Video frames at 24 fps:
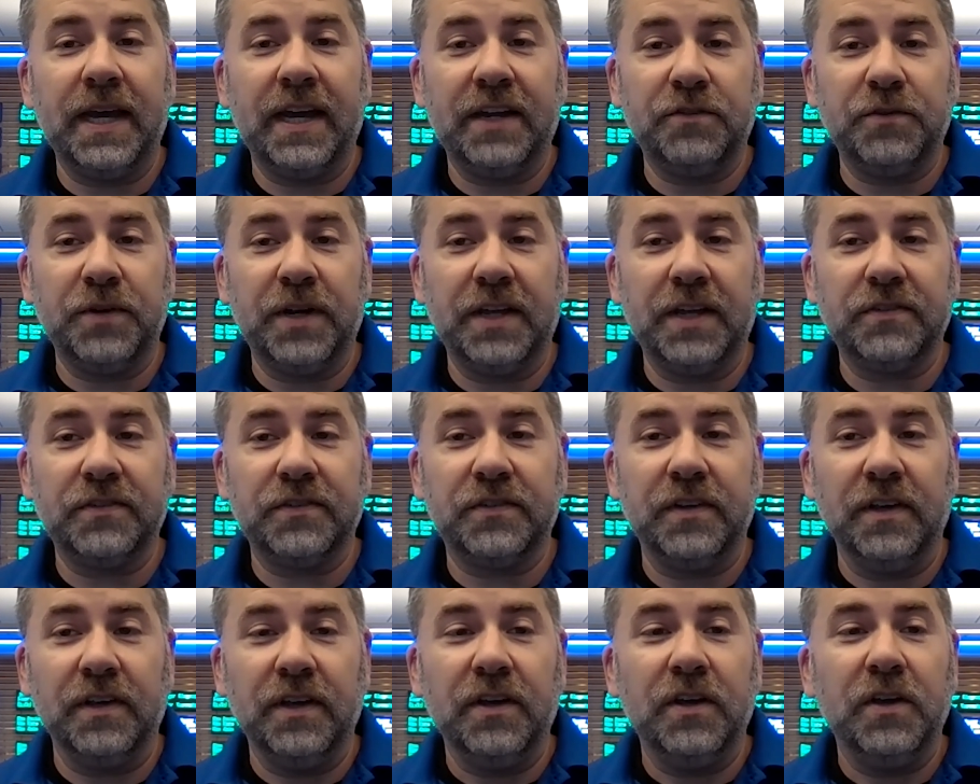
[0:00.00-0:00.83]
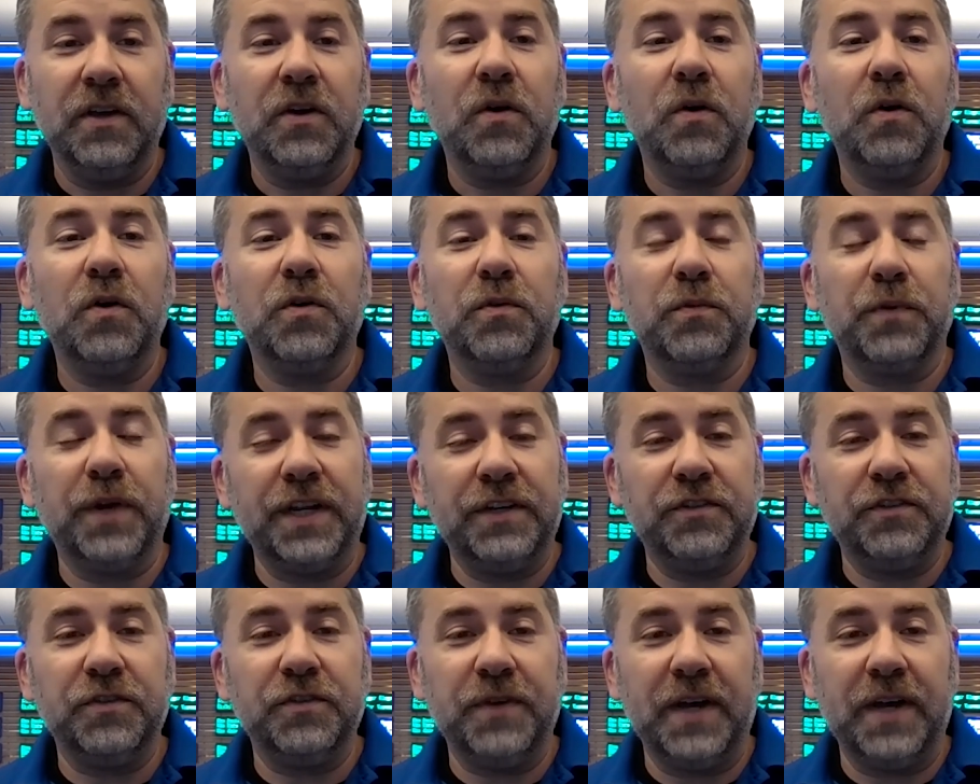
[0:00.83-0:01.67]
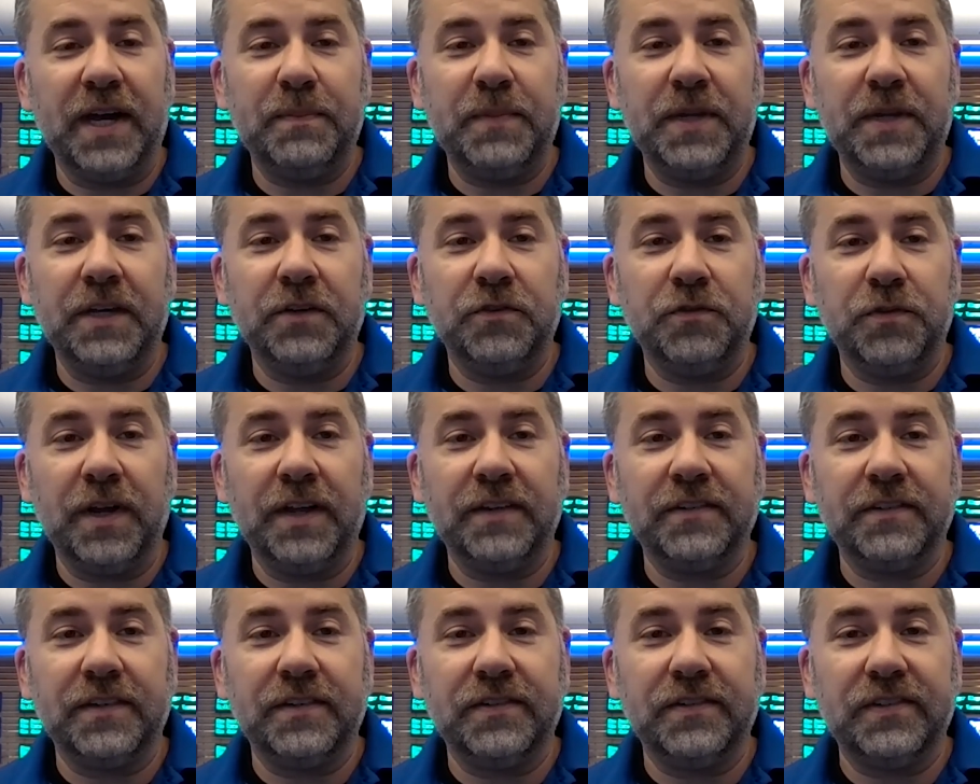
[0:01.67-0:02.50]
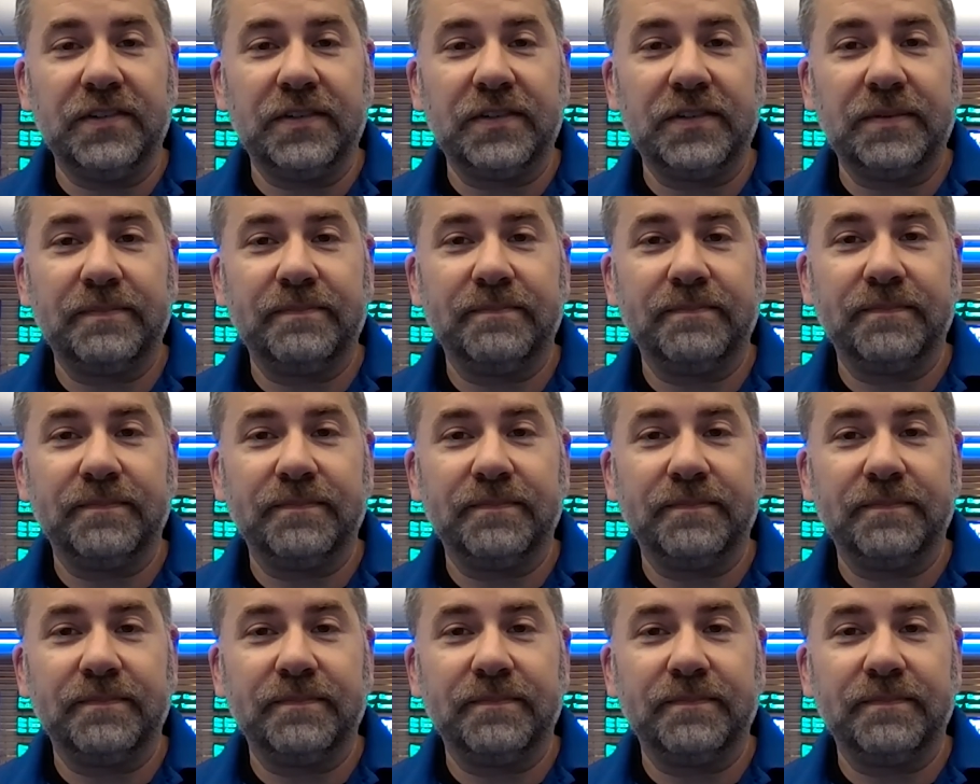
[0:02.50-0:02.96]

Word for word: address or range of IP addresses.